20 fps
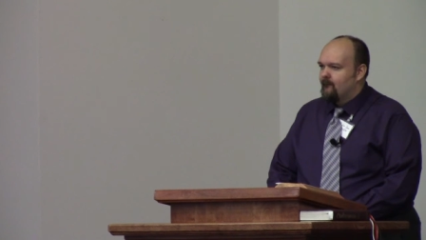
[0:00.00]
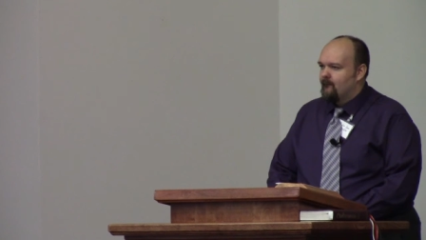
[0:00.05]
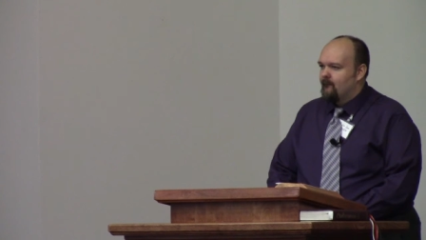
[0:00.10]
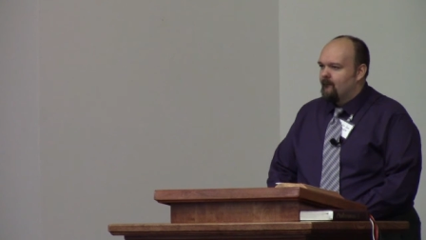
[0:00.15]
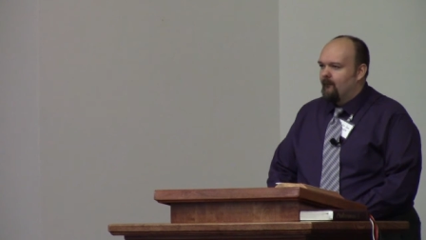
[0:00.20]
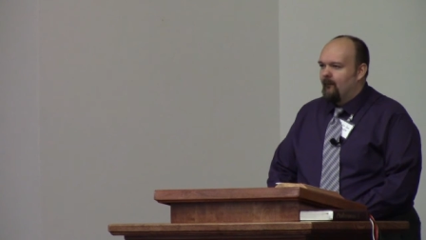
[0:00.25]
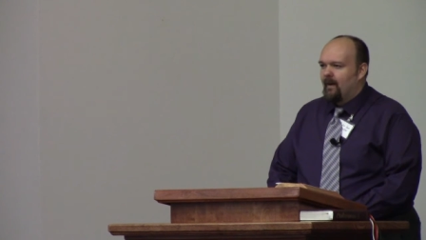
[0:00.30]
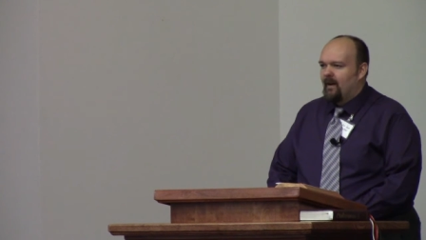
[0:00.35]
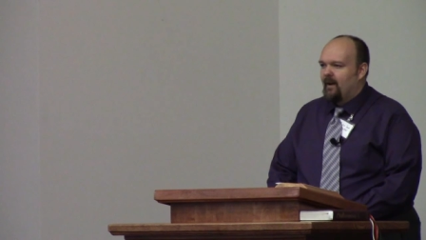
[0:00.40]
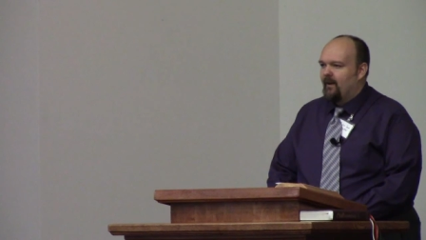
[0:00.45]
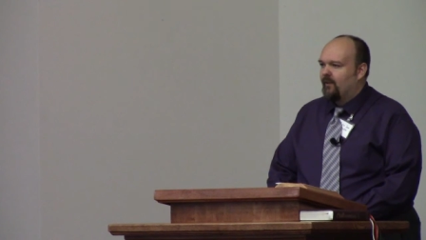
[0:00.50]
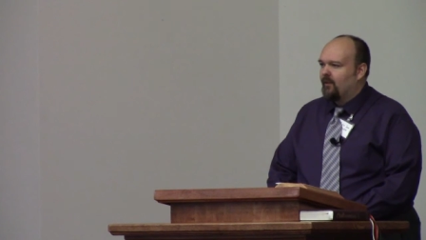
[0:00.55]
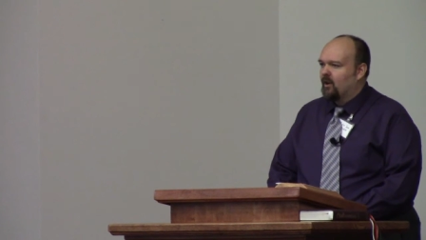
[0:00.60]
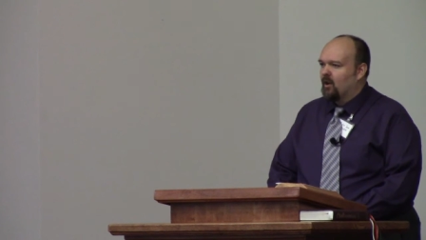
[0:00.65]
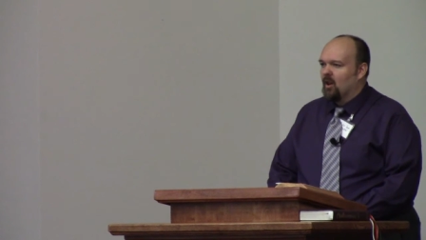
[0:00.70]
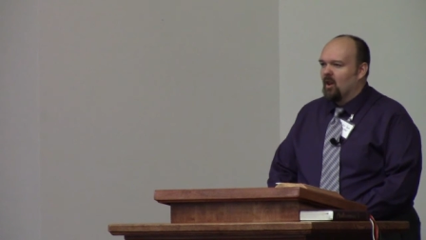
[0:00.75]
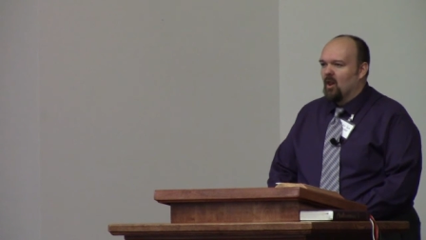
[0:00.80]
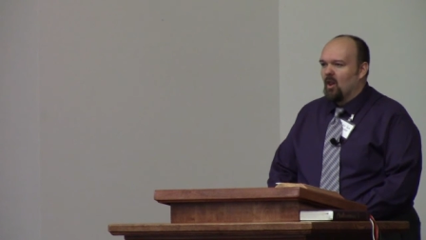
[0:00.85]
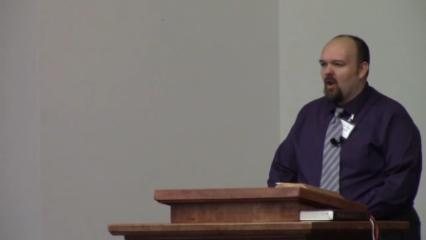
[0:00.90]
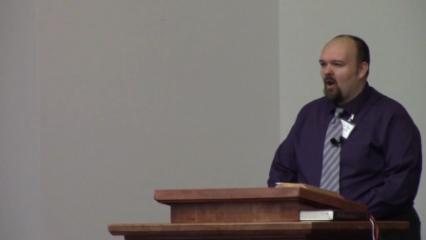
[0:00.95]
What is
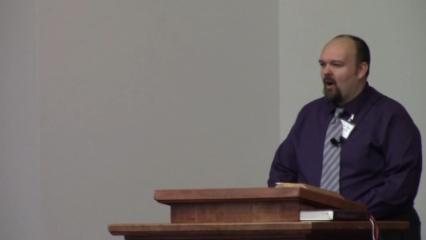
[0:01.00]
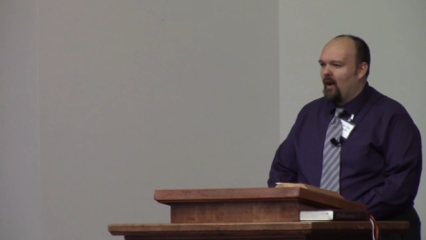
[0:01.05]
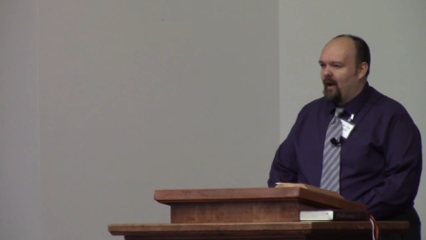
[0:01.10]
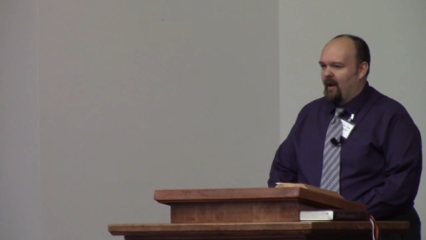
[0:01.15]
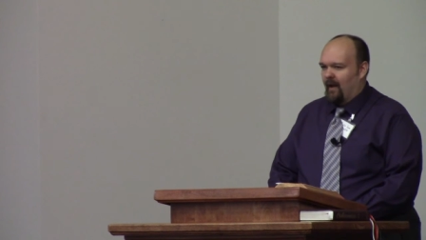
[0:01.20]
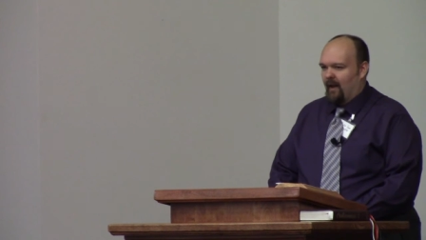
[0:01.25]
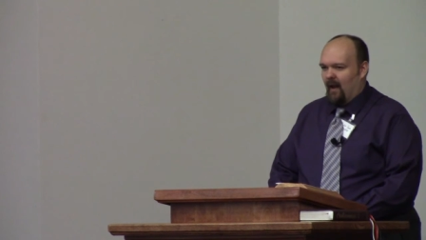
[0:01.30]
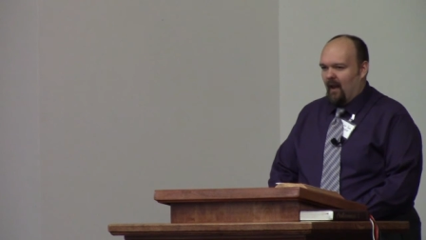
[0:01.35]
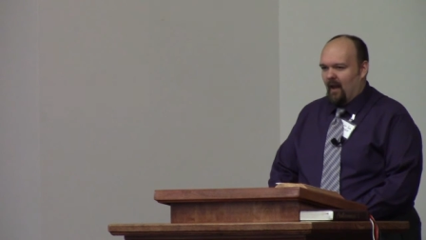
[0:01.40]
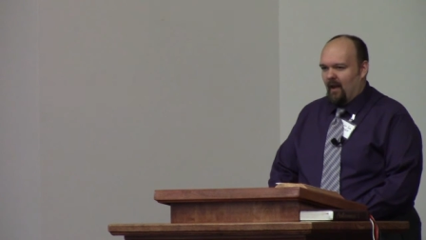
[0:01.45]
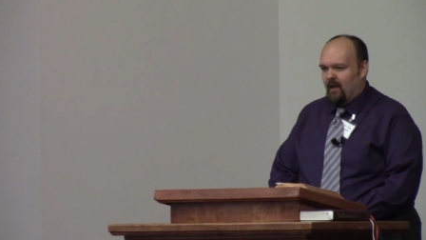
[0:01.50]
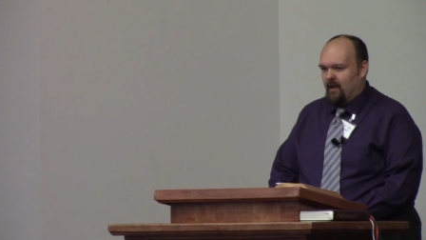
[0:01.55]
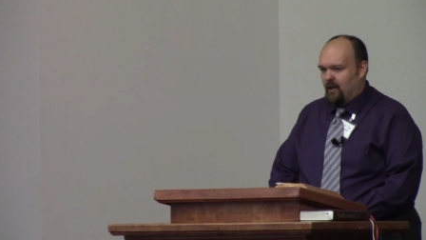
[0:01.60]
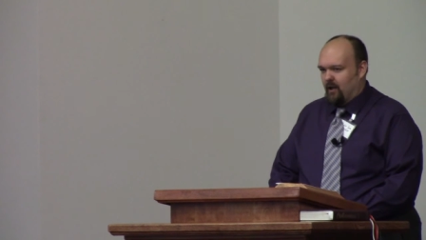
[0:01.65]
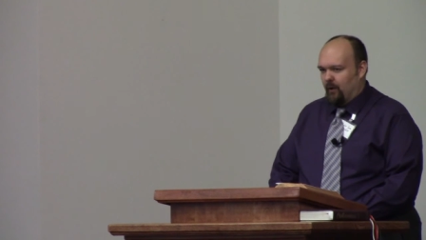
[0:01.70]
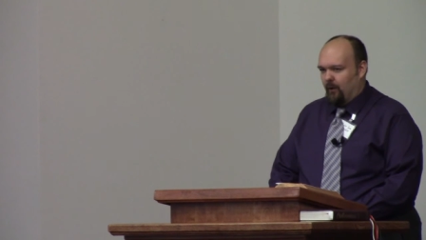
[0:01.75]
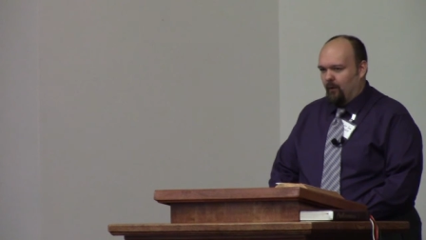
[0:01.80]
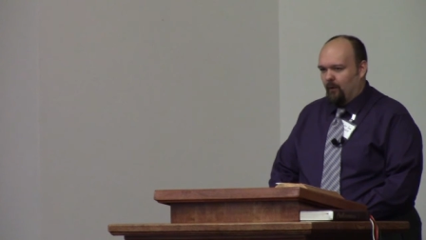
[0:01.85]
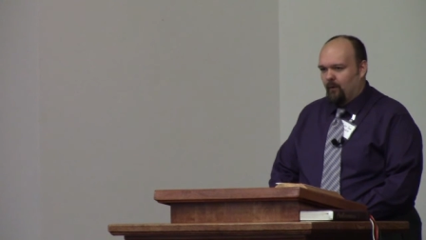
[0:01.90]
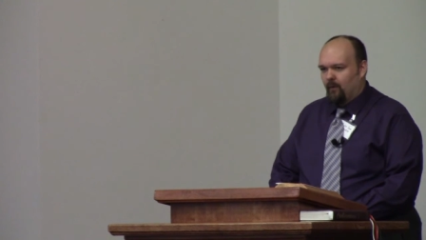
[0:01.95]
clawing at
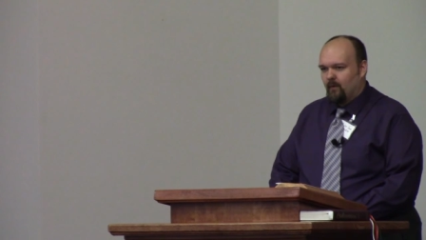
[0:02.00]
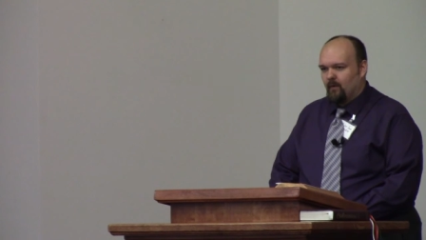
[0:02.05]
you